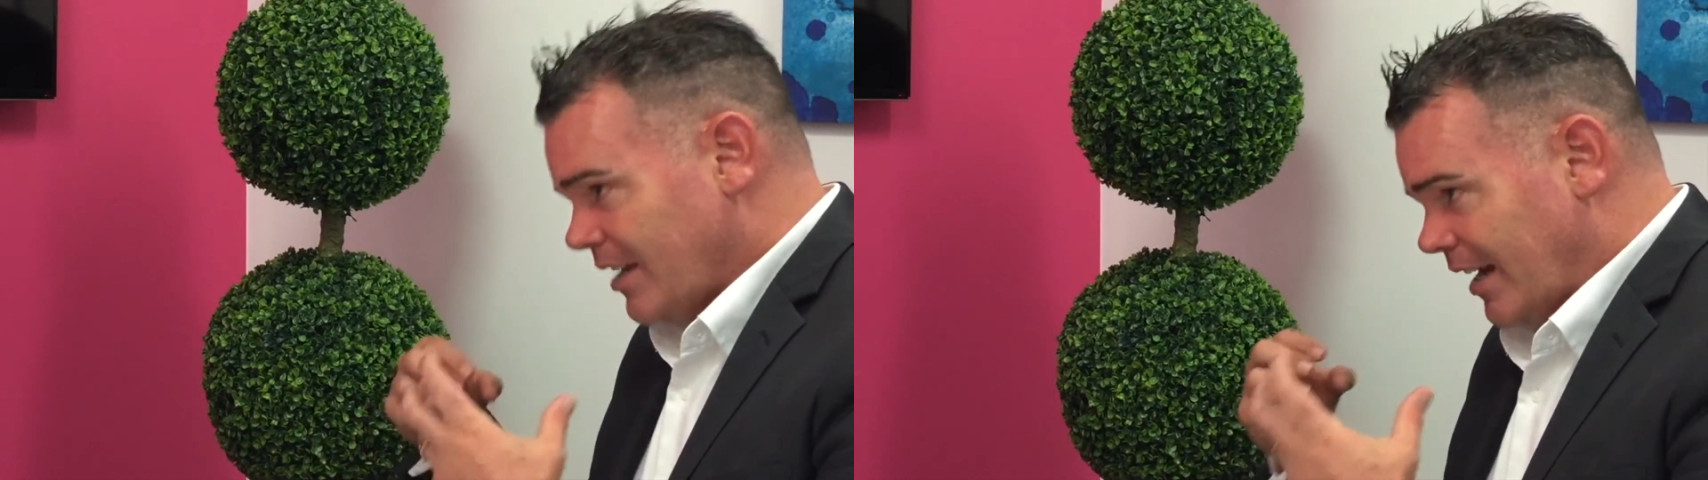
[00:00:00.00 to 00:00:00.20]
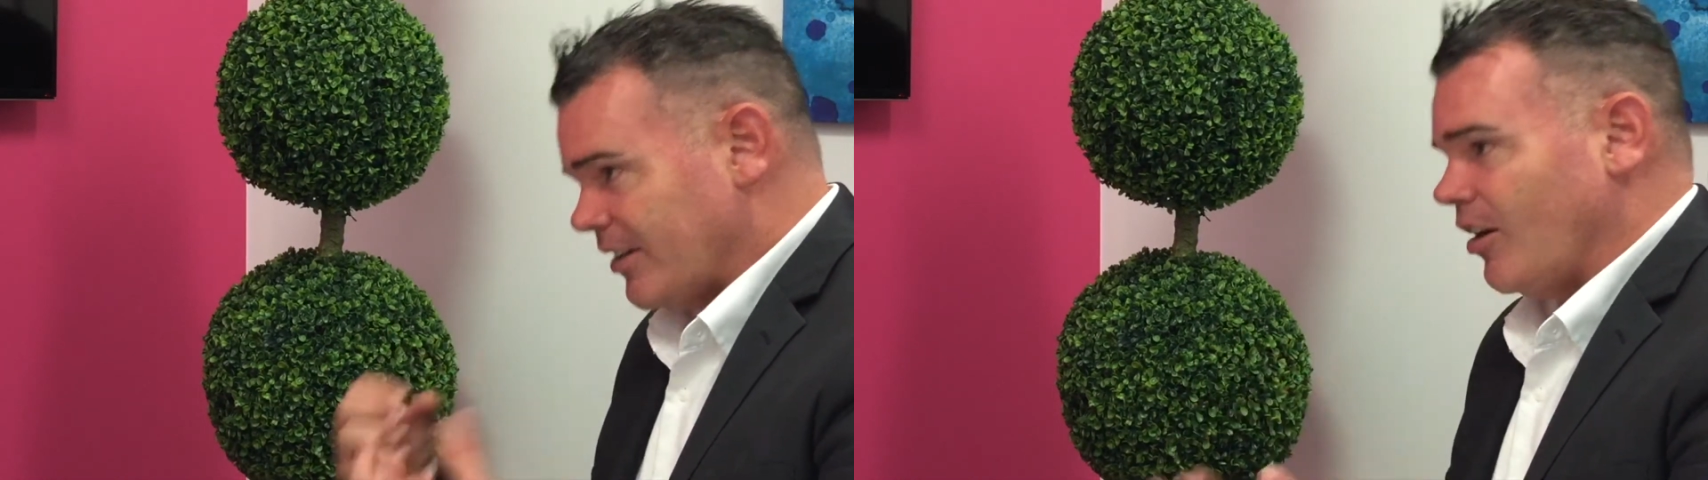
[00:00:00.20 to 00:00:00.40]

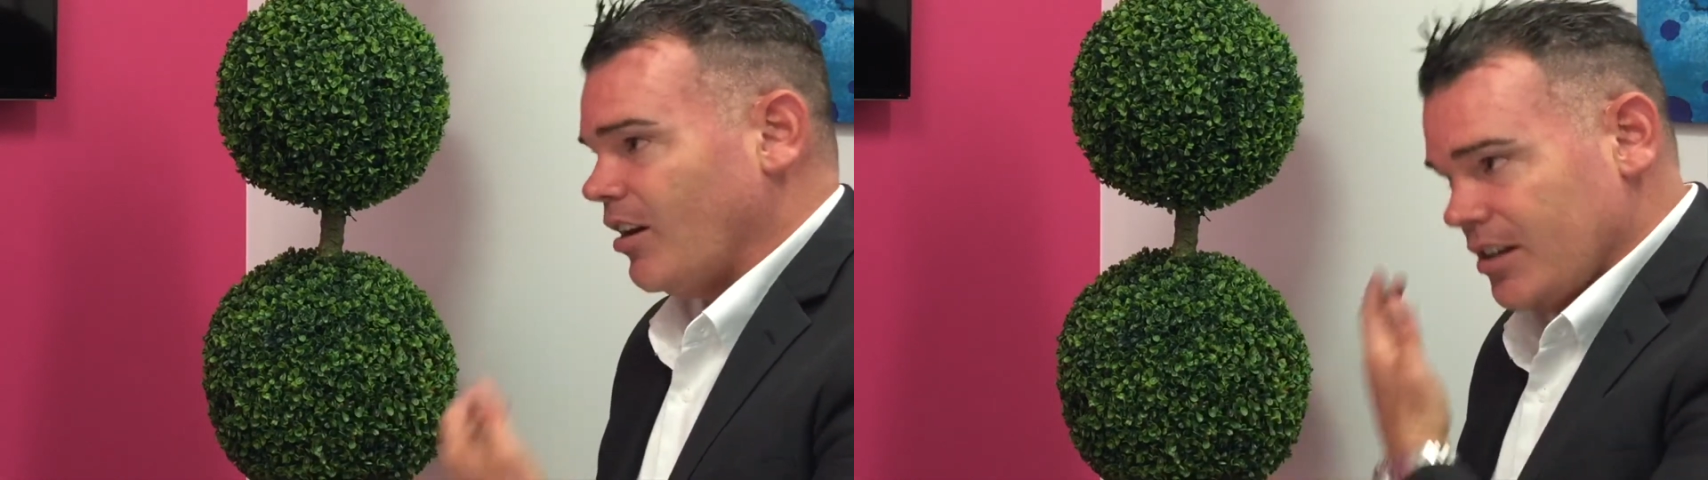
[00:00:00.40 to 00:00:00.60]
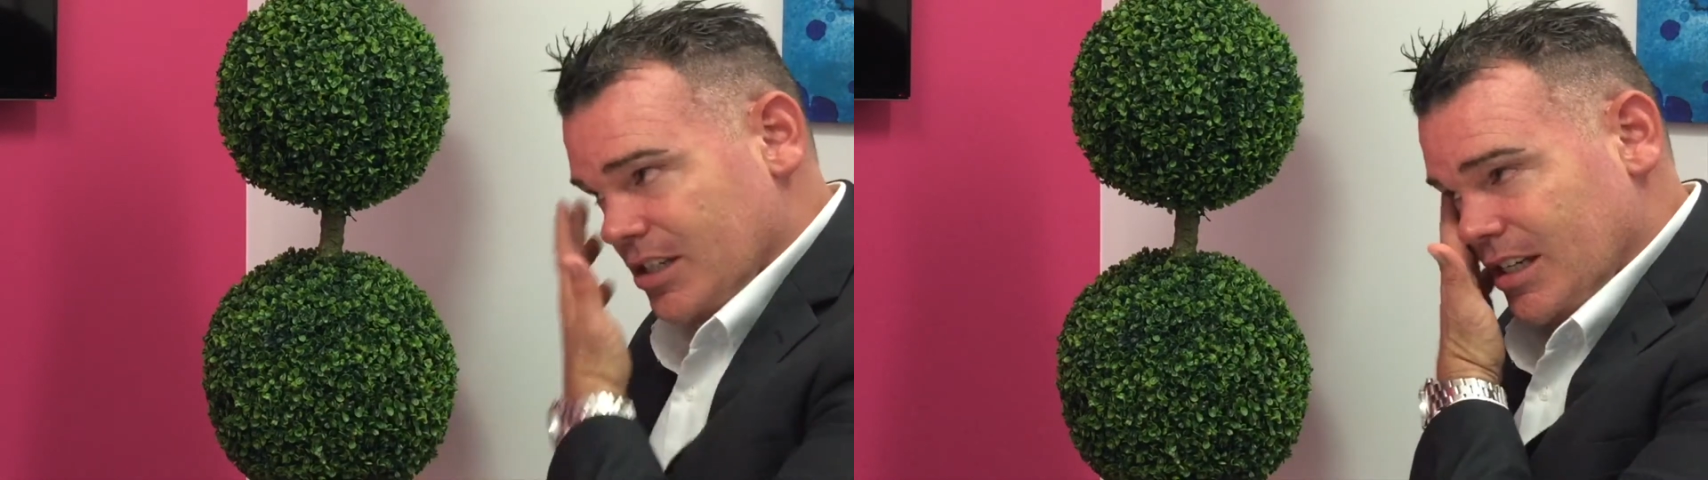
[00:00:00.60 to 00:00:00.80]

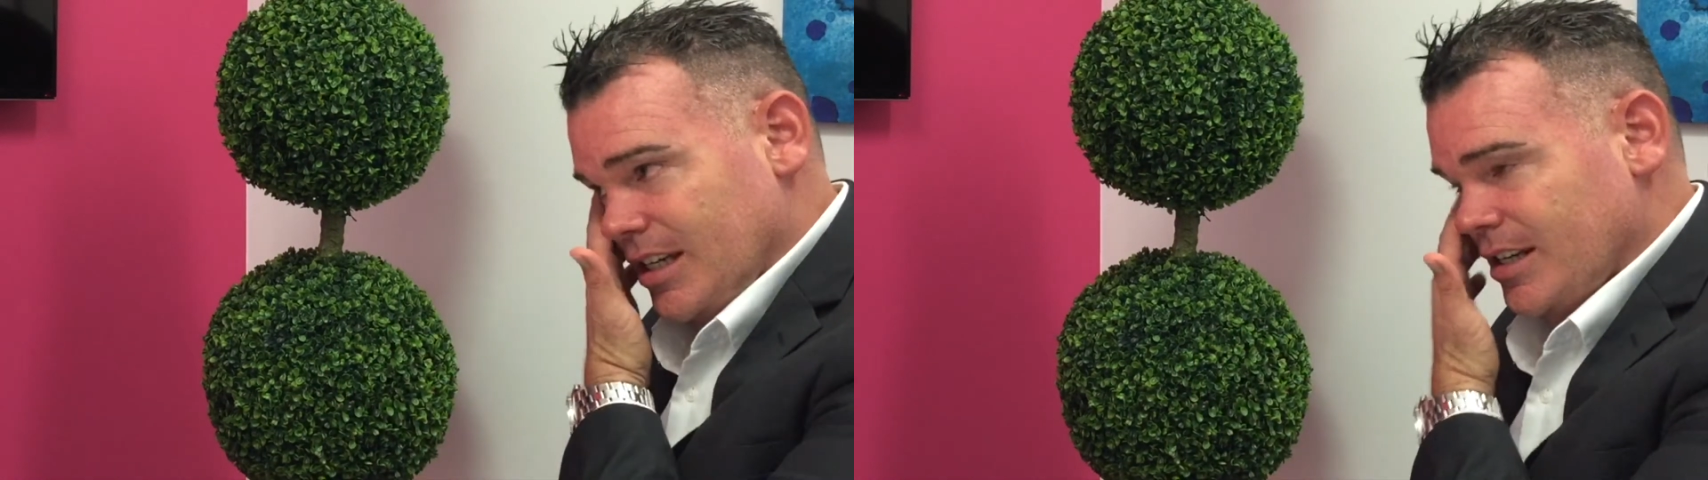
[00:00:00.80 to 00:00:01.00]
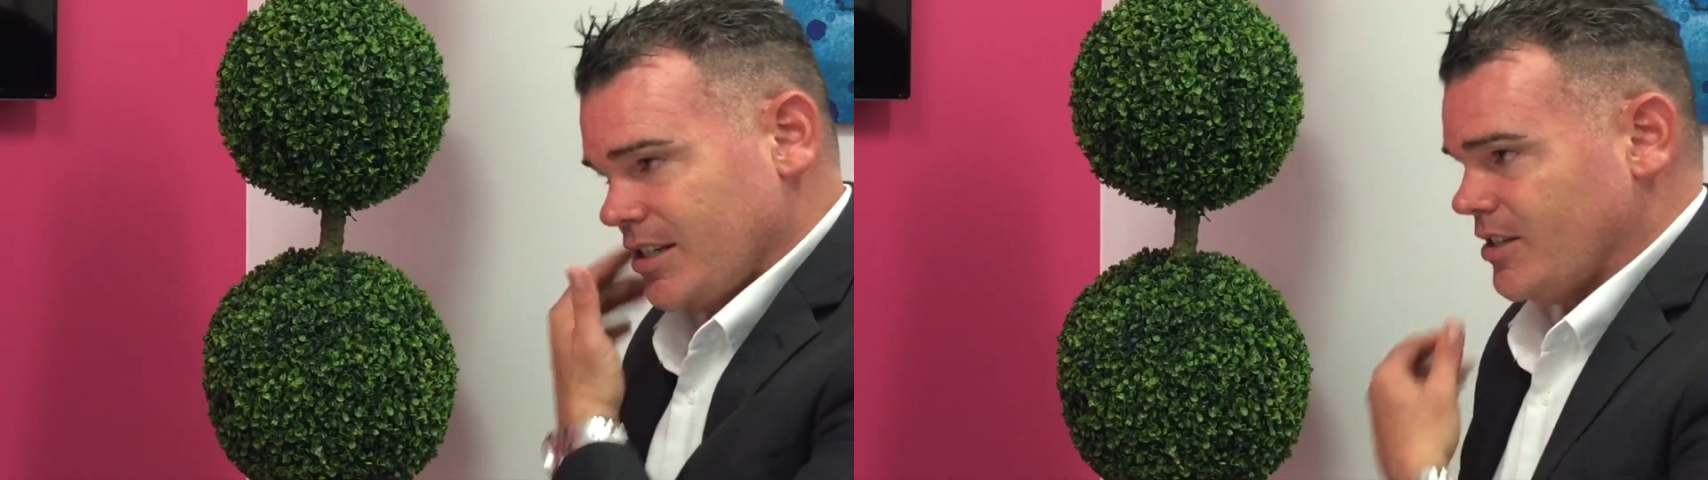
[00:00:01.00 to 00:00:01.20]
technology and mm-hmm.